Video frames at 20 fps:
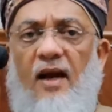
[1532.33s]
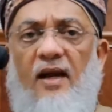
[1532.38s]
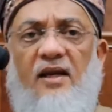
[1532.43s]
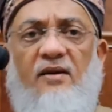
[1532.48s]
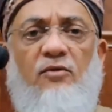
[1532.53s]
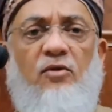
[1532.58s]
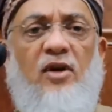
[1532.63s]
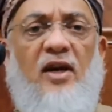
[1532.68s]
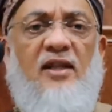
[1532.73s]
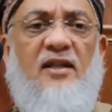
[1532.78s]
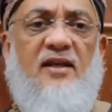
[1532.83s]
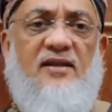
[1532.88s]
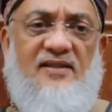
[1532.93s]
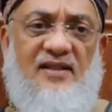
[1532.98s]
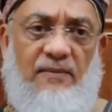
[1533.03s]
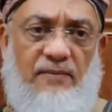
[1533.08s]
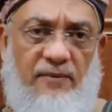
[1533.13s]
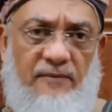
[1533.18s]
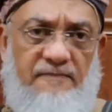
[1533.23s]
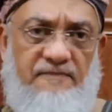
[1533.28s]
I'll give you another
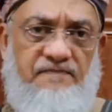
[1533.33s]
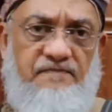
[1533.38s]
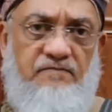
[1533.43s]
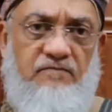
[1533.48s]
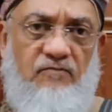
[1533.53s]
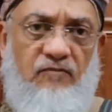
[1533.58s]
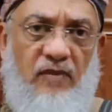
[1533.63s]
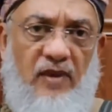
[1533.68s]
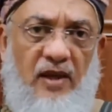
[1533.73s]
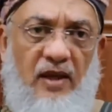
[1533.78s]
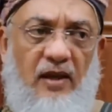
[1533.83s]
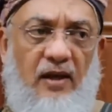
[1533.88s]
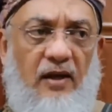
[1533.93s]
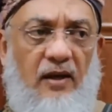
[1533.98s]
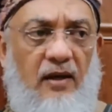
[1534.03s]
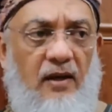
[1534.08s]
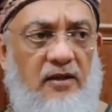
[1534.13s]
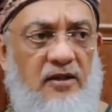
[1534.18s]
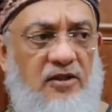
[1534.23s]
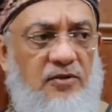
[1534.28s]
example.
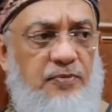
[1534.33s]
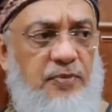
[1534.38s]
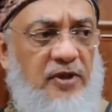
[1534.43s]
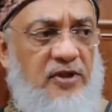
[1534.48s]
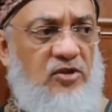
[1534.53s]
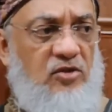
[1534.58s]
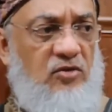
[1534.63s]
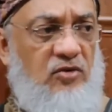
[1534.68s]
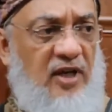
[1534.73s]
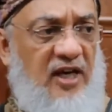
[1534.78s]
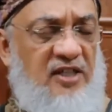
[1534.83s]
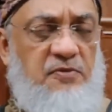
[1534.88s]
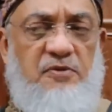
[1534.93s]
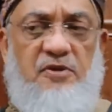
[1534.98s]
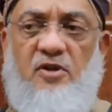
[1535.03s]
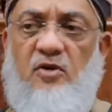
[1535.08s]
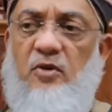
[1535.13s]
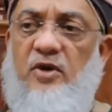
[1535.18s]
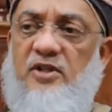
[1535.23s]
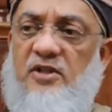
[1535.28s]
Now, this person who asked
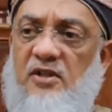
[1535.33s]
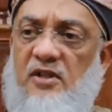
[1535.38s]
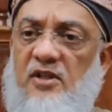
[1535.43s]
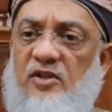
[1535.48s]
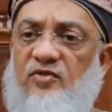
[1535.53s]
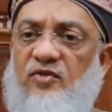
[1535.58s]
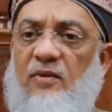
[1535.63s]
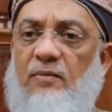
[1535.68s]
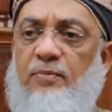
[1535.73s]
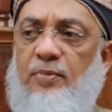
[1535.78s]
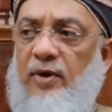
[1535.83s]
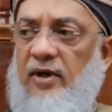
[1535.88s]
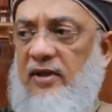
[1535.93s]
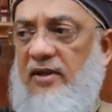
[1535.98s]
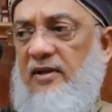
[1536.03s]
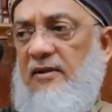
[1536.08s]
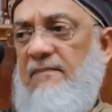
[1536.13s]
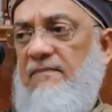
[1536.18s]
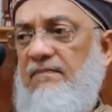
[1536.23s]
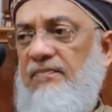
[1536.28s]
me the question is from
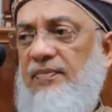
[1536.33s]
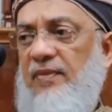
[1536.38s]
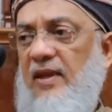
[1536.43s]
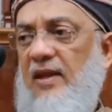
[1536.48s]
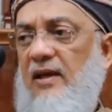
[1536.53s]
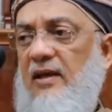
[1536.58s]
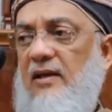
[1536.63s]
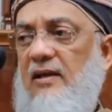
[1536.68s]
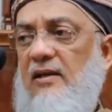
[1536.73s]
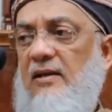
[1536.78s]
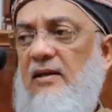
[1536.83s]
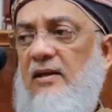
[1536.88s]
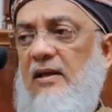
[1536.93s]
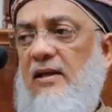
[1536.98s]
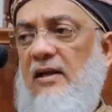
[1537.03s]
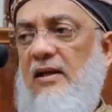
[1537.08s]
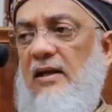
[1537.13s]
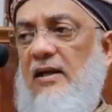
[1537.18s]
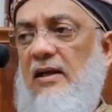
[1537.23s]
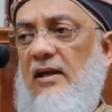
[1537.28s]
Perth.
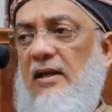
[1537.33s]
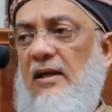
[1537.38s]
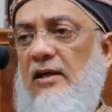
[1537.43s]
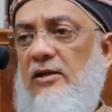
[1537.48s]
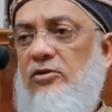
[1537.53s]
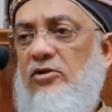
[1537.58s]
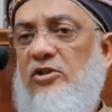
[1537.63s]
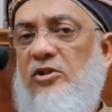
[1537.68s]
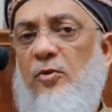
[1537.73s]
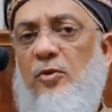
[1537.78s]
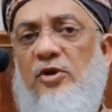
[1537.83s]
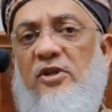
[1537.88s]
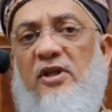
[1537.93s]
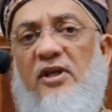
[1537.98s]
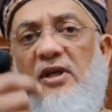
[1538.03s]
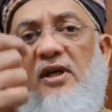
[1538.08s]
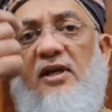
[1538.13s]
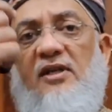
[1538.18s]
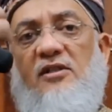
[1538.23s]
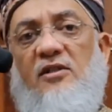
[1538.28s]
So
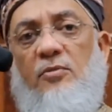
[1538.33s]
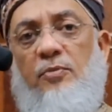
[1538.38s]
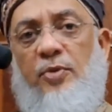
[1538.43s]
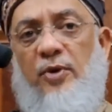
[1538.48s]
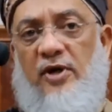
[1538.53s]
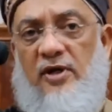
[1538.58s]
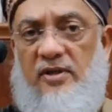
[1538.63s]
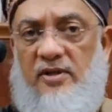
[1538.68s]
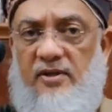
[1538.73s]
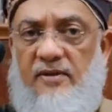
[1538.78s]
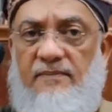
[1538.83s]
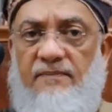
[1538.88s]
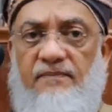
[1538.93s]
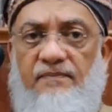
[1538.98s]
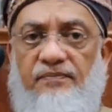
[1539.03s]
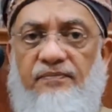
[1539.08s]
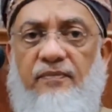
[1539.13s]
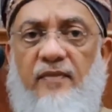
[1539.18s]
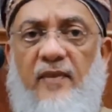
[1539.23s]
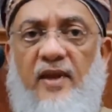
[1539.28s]
supposing he is in Perth
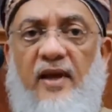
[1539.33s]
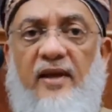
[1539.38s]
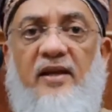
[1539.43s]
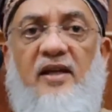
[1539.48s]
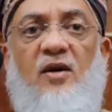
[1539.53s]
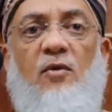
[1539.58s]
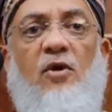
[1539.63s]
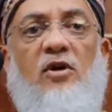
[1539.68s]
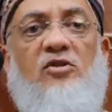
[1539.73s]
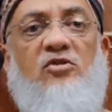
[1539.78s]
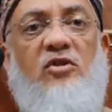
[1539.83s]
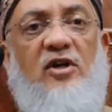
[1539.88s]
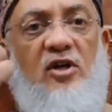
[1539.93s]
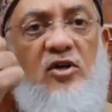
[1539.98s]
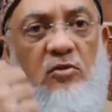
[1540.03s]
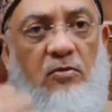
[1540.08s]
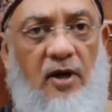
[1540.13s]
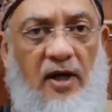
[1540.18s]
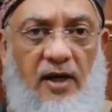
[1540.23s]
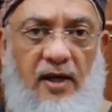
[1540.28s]
and he wants to
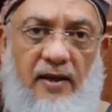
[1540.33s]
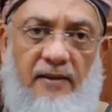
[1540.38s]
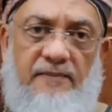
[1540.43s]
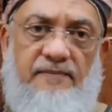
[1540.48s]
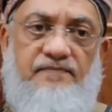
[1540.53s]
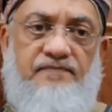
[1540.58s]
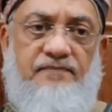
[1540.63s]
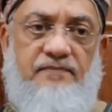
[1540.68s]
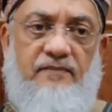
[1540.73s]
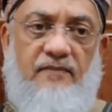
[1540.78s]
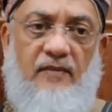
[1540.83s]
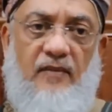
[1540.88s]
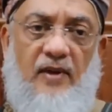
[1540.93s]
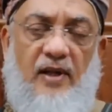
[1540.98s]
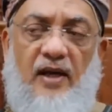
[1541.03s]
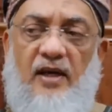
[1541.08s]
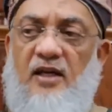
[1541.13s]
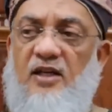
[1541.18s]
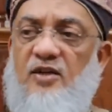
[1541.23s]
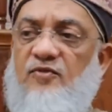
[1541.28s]
get to Makkah
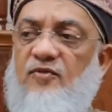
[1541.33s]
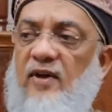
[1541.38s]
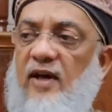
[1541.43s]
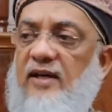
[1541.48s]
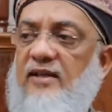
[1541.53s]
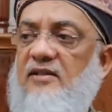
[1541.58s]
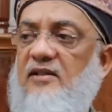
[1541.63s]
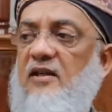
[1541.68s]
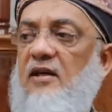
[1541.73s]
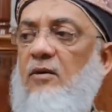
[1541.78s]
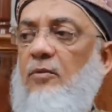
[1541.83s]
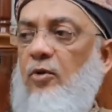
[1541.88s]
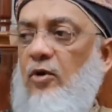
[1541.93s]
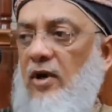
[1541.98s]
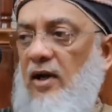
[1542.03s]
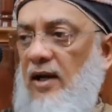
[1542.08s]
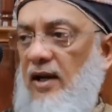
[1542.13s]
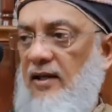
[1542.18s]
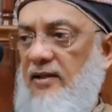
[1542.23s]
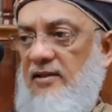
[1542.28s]
and he is flying
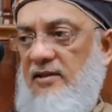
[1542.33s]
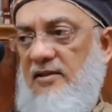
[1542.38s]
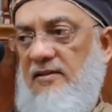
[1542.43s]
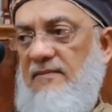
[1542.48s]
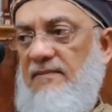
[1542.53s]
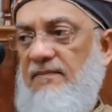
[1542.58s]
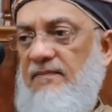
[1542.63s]
Singapore Airlines.